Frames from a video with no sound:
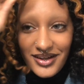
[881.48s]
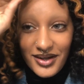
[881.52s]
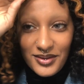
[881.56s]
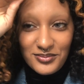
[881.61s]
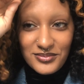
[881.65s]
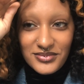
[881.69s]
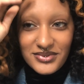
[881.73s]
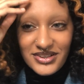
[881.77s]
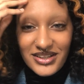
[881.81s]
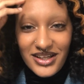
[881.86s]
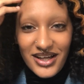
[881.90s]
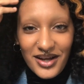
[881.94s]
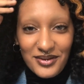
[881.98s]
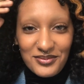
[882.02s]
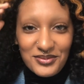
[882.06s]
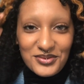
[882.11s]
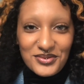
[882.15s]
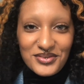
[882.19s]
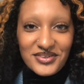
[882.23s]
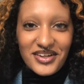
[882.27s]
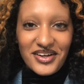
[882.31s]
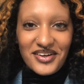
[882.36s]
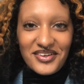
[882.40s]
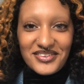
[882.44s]
I'm really happy
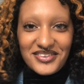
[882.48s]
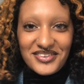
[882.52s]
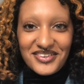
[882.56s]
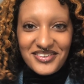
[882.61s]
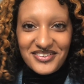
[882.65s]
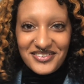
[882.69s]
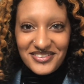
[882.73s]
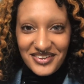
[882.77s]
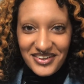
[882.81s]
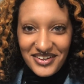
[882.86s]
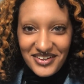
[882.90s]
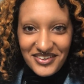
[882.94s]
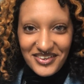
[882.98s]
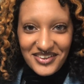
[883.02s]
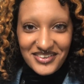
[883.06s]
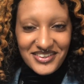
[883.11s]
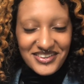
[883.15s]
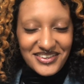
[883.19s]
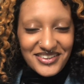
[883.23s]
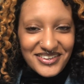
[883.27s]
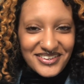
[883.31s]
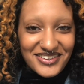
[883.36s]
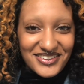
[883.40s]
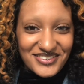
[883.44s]
with how it turned out. I
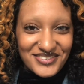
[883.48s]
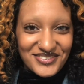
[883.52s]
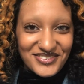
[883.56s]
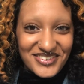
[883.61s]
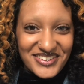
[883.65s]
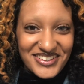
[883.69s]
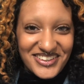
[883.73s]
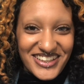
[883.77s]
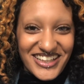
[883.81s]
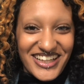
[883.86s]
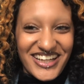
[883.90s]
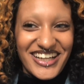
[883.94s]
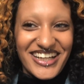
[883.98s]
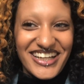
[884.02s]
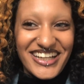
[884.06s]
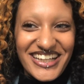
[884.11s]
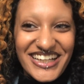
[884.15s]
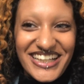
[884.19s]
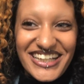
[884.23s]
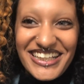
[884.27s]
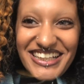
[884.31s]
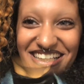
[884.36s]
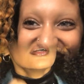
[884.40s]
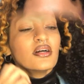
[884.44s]
think it looks really good.
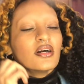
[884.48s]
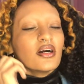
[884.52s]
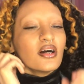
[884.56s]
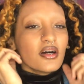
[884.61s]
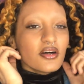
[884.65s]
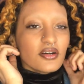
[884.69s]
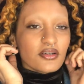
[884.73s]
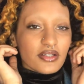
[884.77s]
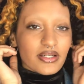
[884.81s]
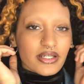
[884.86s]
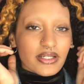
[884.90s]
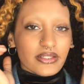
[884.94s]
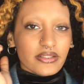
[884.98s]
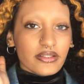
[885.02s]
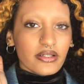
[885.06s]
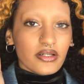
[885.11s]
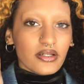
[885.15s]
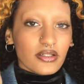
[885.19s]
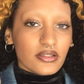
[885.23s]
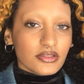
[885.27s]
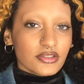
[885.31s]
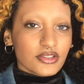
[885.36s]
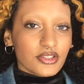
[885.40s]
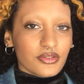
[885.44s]
Okay,
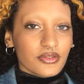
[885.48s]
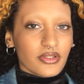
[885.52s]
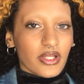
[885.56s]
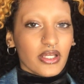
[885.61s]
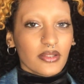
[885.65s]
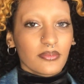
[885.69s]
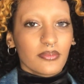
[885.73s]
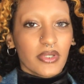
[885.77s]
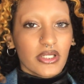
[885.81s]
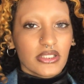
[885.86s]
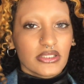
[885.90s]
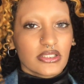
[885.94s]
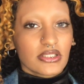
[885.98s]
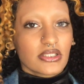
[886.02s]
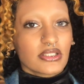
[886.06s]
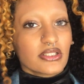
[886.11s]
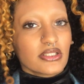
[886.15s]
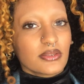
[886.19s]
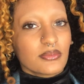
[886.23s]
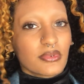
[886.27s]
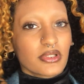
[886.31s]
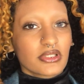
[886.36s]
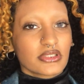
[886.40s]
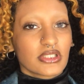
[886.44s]
y'all, so that
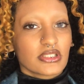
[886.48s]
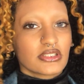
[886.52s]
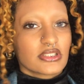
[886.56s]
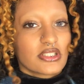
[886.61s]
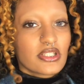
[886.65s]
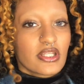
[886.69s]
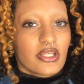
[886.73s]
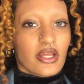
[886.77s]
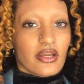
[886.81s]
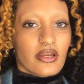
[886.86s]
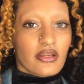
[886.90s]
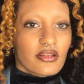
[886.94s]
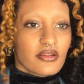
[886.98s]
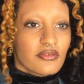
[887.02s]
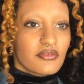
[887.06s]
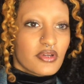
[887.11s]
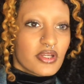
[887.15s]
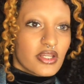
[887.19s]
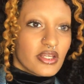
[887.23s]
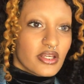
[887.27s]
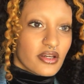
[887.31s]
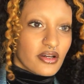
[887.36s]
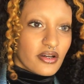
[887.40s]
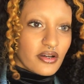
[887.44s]
basically brings us to the end of the
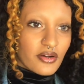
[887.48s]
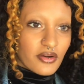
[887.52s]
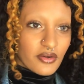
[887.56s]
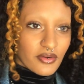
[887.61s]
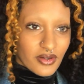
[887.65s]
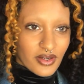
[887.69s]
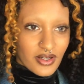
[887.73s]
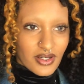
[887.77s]
video.